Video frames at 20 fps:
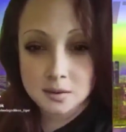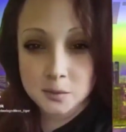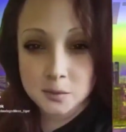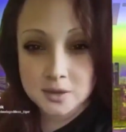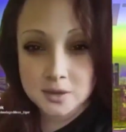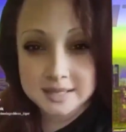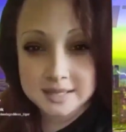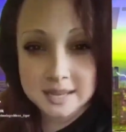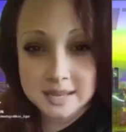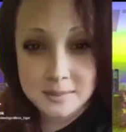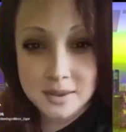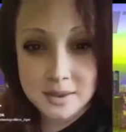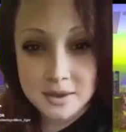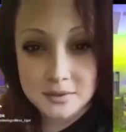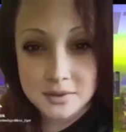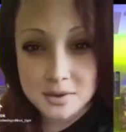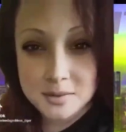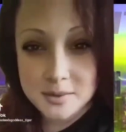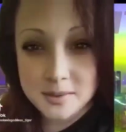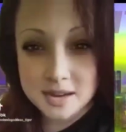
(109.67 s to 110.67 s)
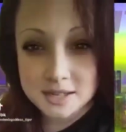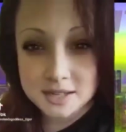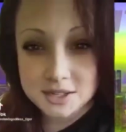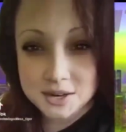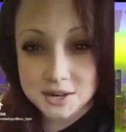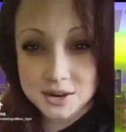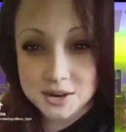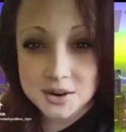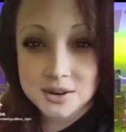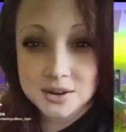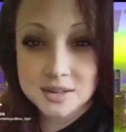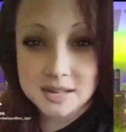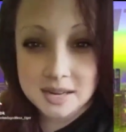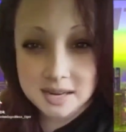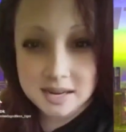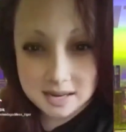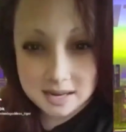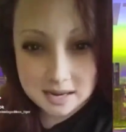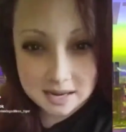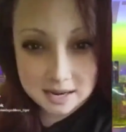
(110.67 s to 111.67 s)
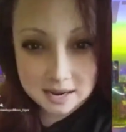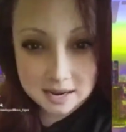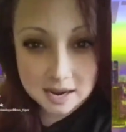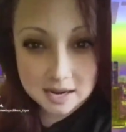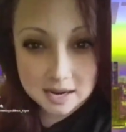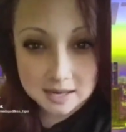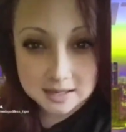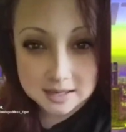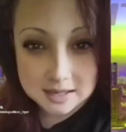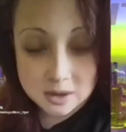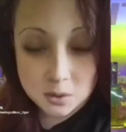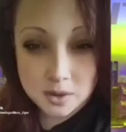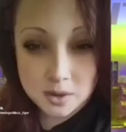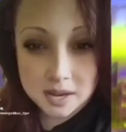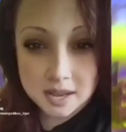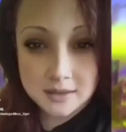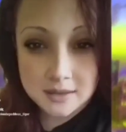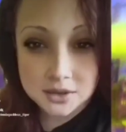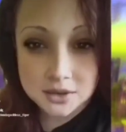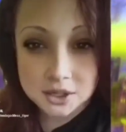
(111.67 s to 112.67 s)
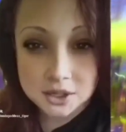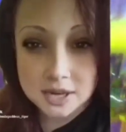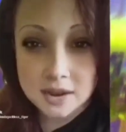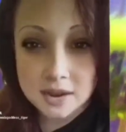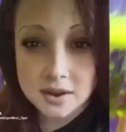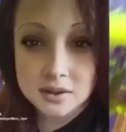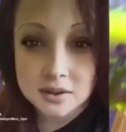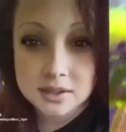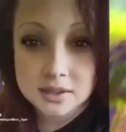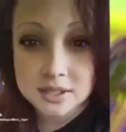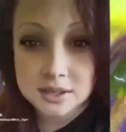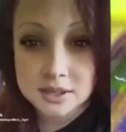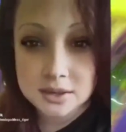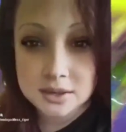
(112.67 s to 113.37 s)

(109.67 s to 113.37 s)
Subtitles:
What's up, everybody? It's your girl, Lily the Goddess. I want to give a shout out